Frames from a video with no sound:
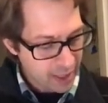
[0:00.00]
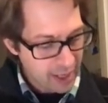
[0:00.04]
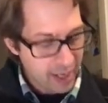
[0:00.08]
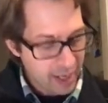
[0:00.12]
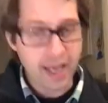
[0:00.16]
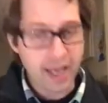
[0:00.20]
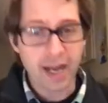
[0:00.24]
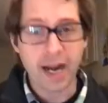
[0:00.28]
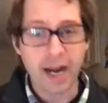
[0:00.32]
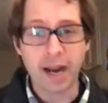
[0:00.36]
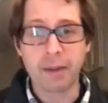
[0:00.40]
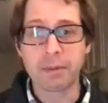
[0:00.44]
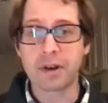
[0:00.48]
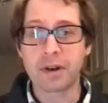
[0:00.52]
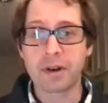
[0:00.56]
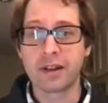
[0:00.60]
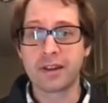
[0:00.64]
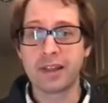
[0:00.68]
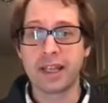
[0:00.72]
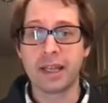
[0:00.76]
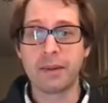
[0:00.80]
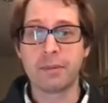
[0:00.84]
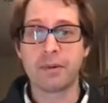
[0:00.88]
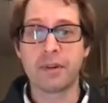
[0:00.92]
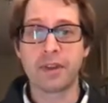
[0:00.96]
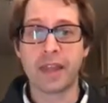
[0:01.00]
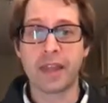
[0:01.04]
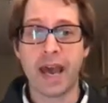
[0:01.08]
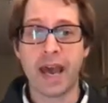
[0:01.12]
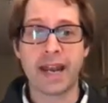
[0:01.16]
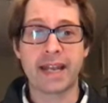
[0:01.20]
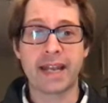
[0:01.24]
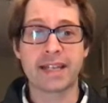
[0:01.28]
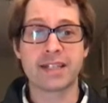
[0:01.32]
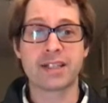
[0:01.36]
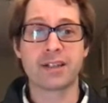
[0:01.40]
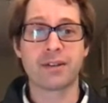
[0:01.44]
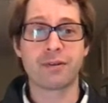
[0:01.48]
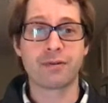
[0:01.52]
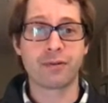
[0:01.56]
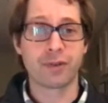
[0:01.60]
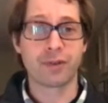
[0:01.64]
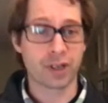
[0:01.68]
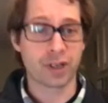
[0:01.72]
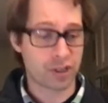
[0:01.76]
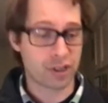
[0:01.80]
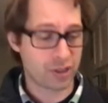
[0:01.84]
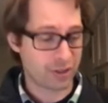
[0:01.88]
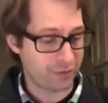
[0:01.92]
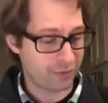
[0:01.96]
And I'm going to label that as the
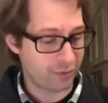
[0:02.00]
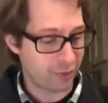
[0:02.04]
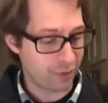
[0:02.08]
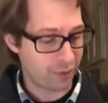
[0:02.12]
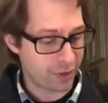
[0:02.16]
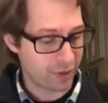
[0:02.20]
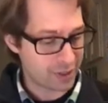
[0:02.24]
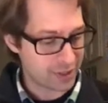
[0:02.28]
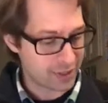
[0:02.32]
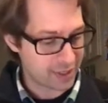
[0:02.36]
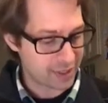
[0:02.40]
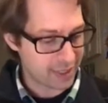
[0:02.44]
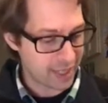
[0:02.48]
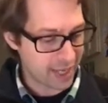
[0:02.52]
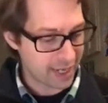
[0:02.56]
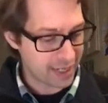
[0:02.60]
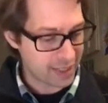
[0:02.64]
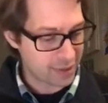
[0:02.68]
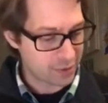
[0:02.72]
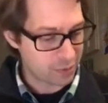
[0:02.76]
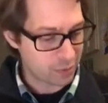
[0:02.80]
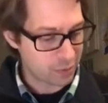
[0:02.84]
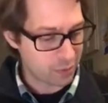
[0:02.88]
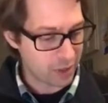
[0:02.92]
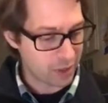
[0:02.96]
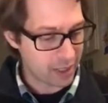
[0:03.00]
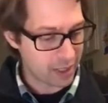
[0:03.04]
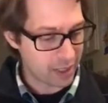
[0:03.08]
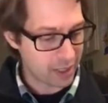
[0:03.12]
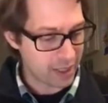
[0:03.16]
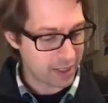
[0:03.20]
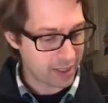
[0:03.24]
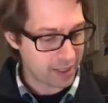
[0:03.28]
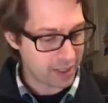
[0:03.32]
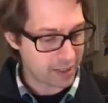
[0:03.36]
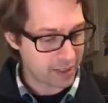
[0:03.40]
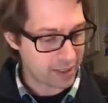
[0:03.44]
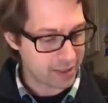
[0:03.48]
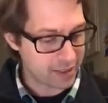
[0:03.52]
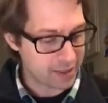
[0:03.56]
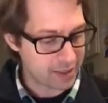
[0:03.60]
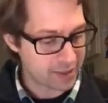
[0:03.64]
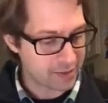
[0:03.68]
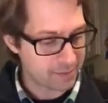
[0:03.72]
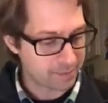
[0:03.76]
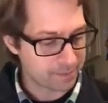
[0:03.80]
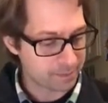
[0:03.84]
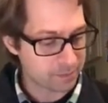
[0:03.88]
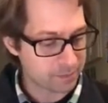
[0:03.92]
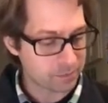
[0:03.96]
friction force. That is what
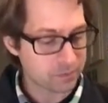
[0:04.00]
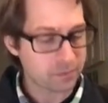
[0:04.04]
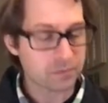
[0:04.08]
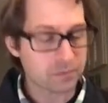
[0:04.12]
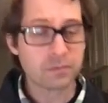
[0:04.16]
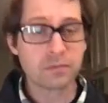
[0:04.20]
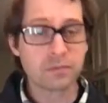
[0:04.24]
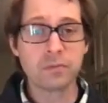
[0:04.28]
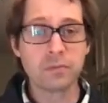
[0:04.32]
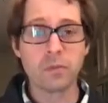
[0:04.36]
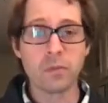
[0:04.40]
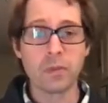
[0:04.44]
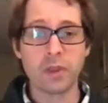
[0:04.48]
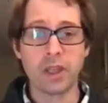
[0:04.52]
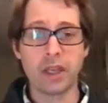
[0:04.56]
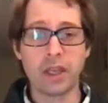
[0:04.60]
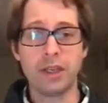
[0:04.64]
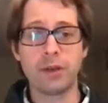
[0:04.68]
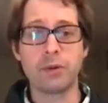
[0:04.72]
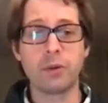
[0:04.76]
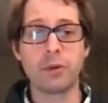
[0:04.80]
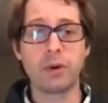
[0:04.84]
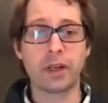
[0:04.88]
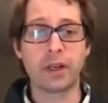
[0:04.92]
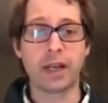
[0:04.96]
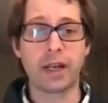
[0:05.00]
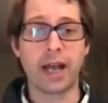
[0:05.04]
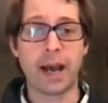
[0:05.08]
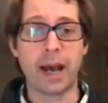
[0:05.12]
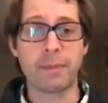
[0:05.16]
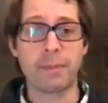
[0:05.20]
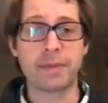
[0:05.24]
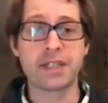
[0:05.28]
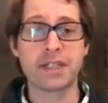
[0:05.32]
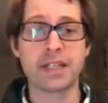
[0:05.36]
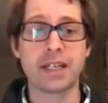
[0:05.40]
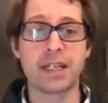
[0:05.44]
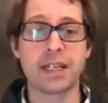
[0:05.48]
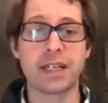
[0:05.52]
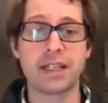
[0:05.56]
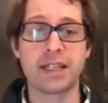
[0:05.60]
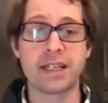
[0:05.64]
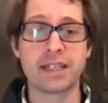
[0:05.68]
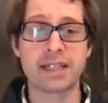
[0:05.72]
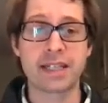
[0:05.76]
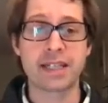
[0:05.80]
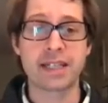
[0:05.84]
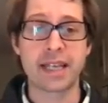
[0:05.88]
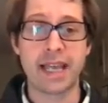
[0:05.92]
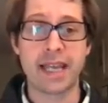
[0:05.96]
is equal and opposite, in
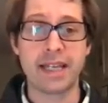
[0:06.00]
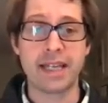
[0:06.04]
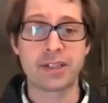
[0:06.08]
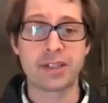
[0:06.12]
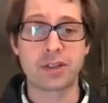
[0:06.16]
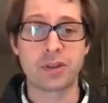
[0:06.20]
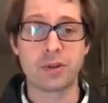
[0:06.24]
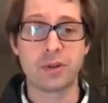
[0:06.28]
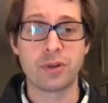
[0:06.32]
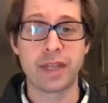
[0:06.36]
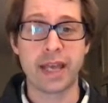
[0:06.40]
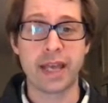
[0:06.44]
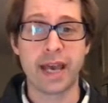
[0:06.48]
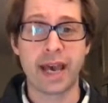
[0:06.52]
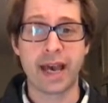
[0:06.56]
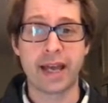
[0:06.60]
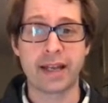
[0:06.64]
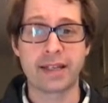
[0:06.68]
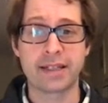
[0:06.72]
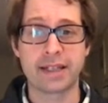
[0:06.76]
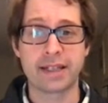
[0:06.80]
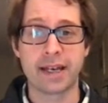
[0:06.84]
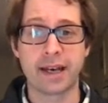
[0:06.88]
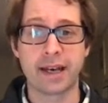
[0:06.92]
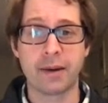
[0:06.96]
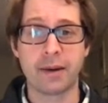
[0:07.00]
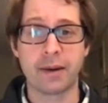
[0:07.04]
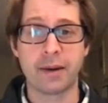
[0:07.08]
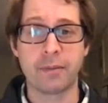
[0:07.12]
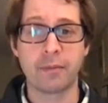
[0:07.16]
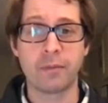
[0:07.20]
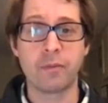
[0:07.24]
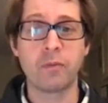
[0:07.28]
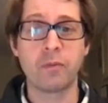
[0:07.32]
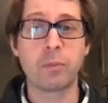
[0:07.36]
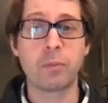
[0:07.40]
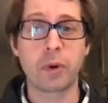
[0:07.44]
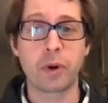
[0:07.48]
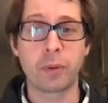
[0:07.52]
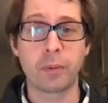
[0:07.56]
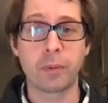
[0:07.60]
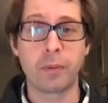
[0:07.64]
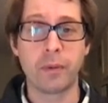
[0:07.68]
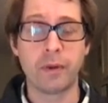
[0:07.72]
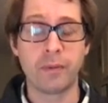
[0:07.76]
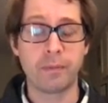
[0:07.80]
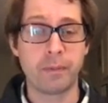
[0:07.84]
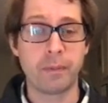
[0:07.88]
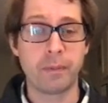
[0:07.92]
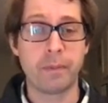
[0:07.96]
this case, to that
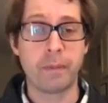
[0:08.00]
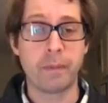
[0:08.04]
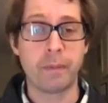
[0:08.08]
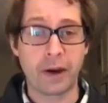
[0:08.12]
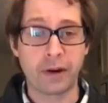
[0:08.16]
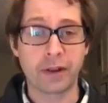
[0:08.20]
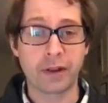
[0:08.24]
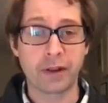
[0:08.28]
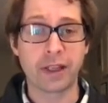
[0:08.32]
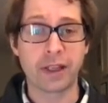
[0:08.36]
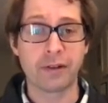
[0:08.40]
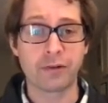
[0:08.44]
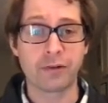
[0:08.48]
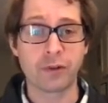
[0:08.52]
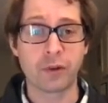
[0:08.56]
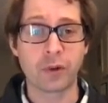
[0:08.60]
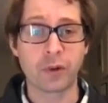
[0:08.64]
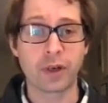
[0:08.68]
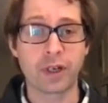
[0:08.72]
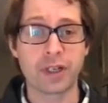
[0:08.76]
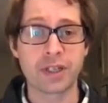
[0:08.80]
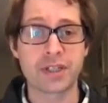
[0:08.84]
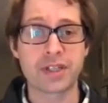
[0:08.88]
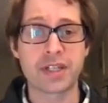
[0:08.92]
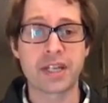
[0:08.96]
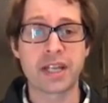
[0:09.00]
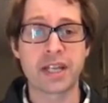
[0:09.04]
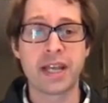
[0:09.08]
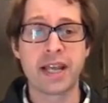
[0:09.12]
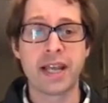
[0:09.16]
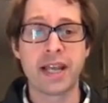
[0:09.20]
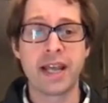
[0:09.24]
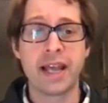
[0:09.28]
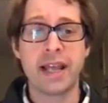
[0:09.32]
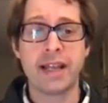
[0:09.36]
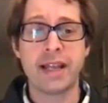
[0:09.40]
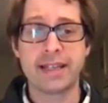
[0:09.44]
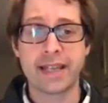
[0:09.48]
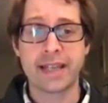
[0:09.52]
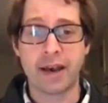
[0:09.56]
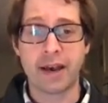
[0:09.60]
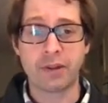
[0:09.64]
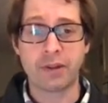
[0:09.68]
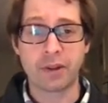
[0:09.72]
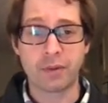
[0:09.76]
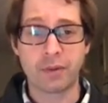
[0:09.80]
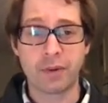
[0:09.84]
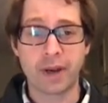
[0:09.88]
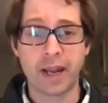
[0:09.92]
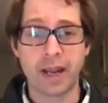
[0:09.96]
parallel force down
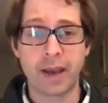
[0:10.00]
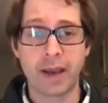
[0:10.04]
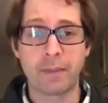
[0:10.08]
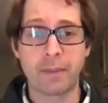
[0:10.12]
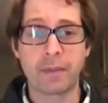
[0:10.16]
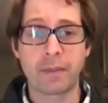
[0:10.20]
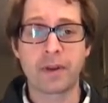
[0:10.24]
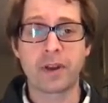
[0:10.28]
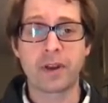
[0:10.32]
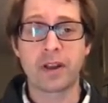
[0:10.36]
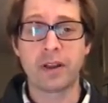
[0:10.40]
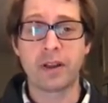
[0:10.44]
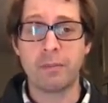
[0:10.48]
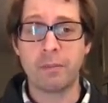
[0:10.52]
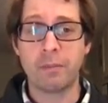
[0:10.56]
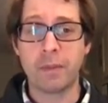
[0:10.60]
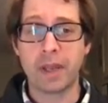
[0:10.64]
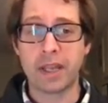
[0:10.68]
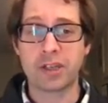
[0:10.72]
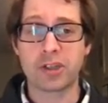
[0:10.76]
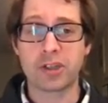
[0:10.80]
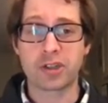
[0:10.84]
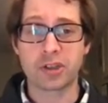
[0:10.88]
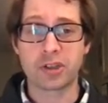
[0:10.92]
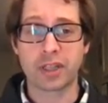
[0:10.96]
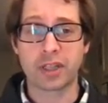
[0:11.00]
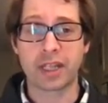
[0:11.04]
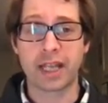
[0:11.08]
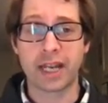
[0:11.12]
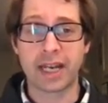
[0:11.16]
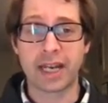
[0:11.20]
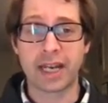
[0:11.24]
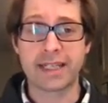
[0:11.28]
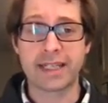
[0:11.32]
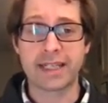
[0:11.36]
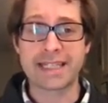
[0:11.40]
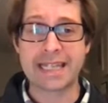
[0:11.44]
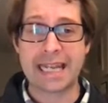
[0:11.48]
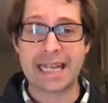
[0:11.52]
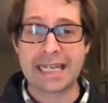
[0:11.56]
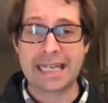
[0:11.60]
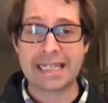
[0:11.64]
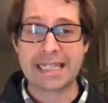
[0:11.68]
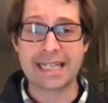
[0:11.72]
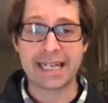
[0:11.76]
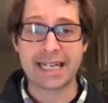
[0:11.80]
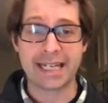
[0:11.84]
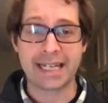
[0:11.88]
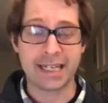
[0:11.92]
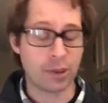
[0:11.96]
the ramp, making sure that it
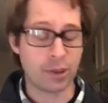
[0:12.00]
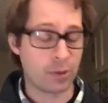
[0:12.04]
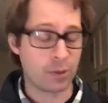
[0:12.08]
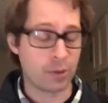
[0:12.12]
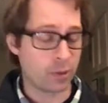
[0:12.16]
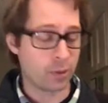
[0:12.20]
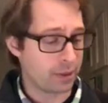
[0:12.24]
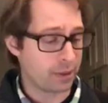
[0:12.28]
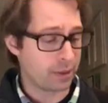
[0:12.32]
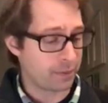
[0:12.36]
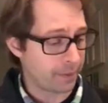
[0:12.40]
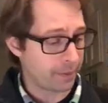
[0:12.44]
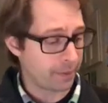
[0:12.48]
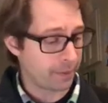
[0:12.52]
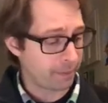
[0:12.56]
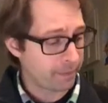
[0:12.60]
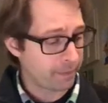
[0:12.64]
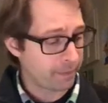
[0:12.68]
stays at equilibrium.